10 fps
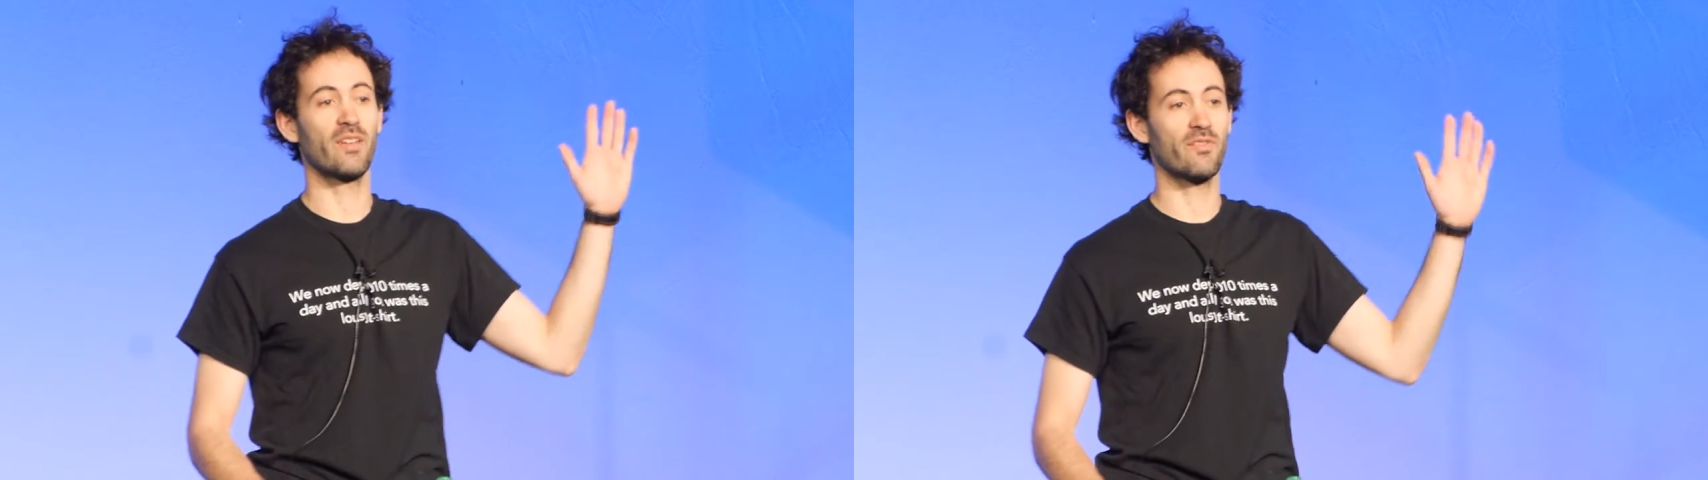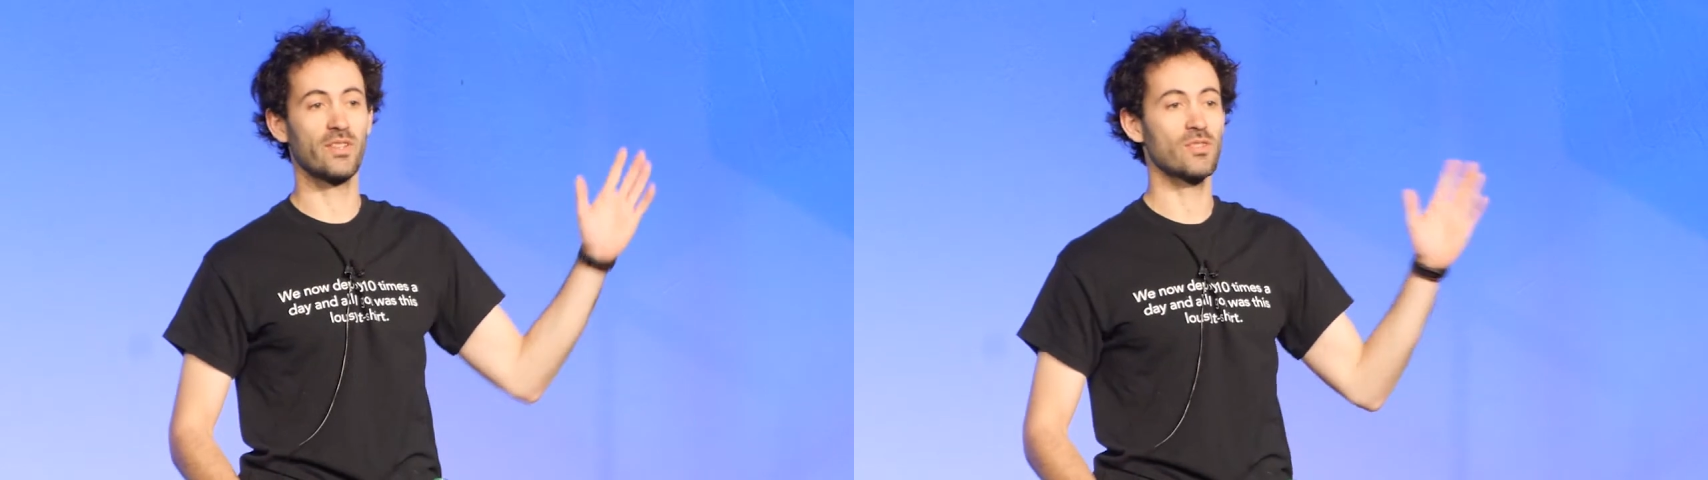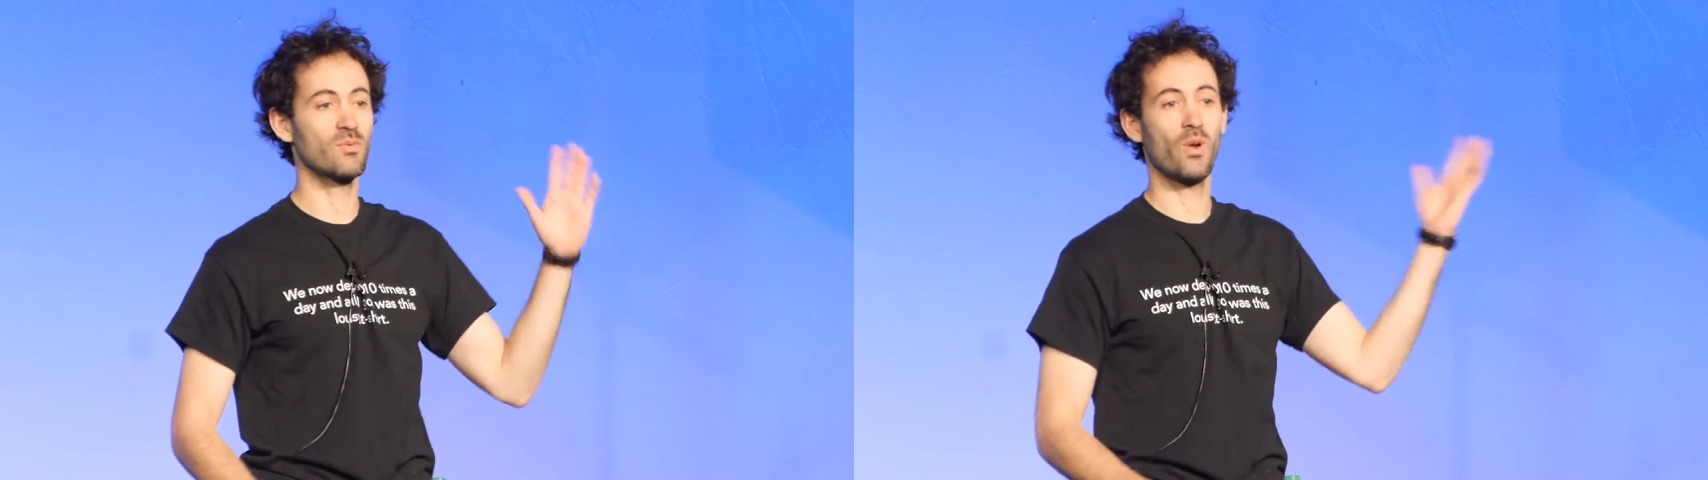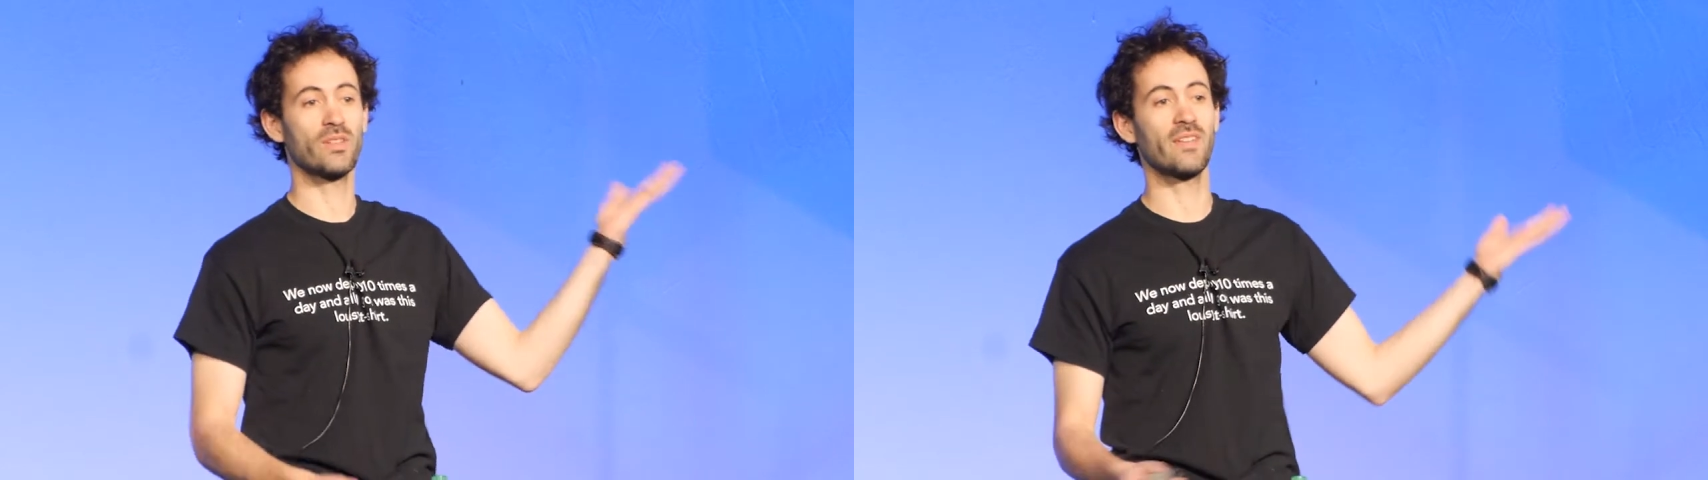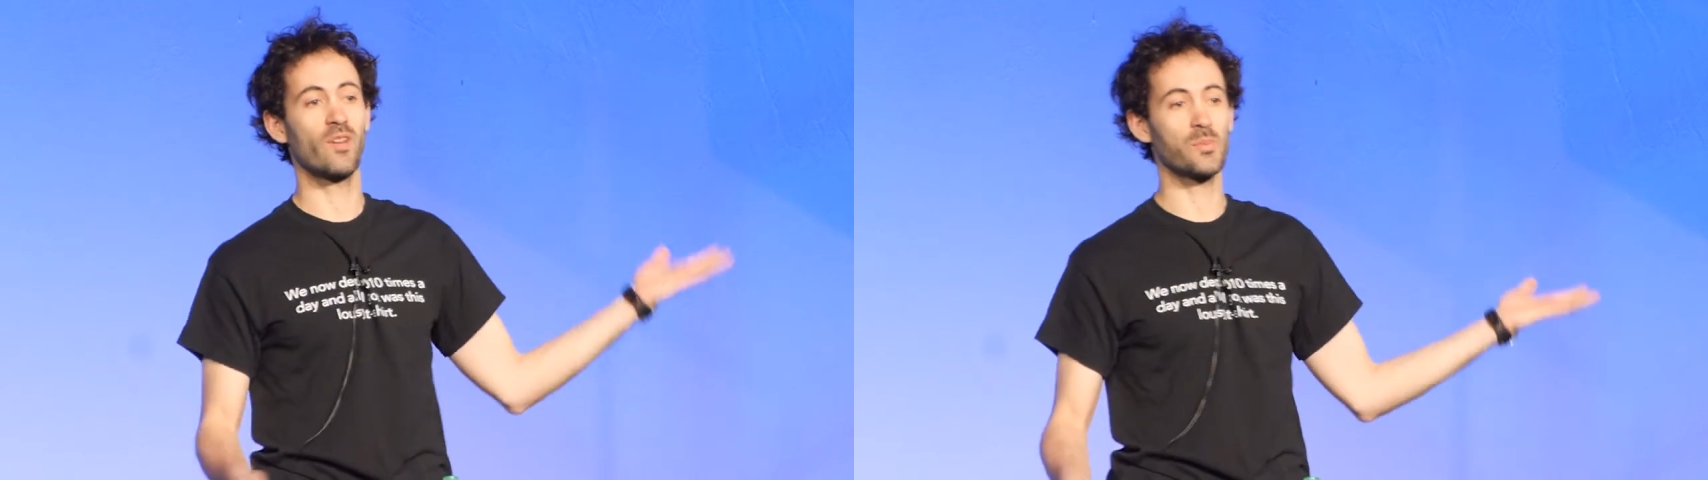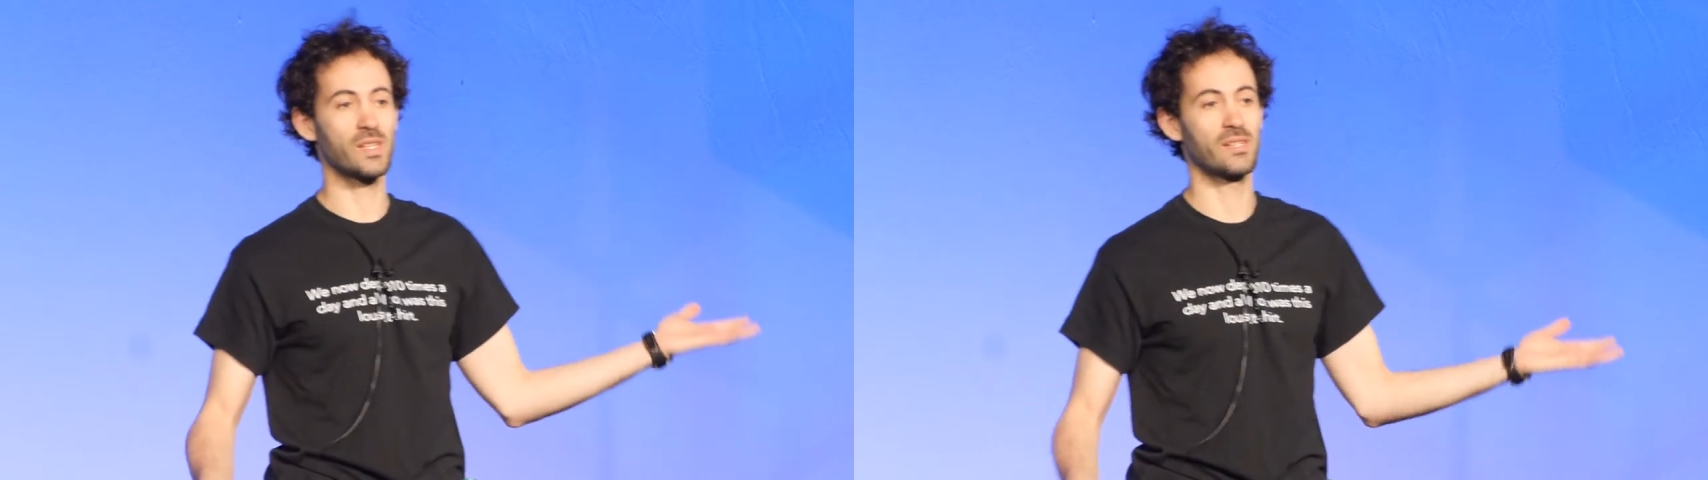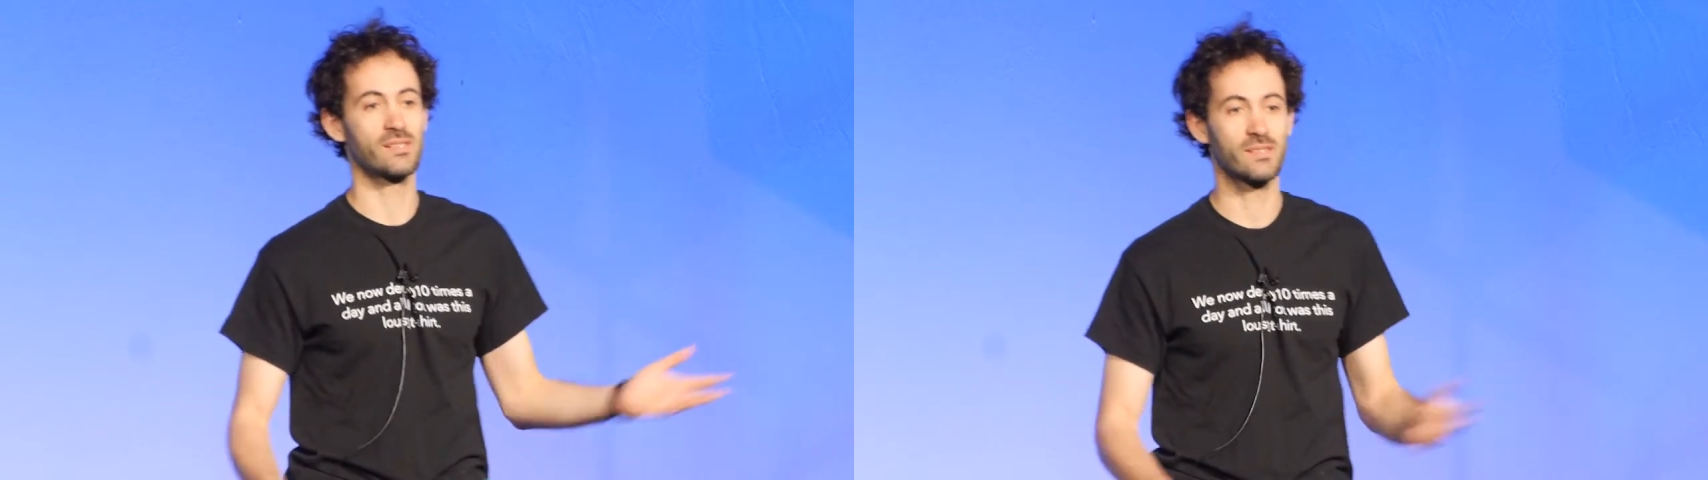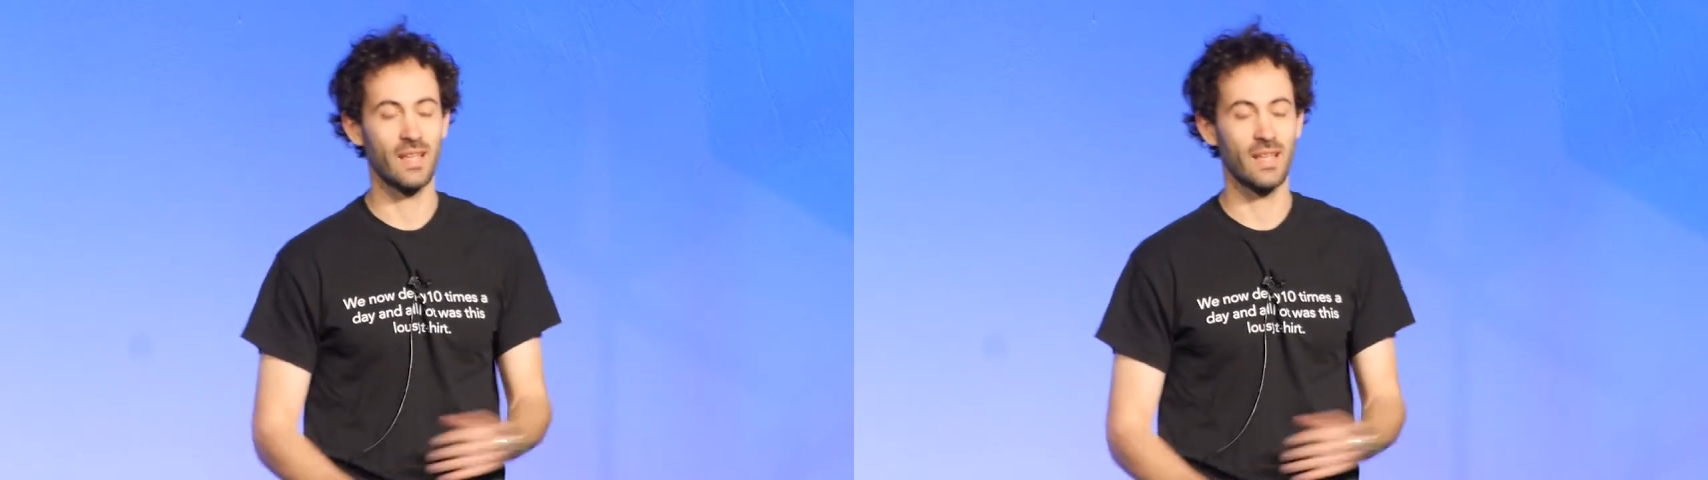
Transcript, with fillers: definition what DevOps is.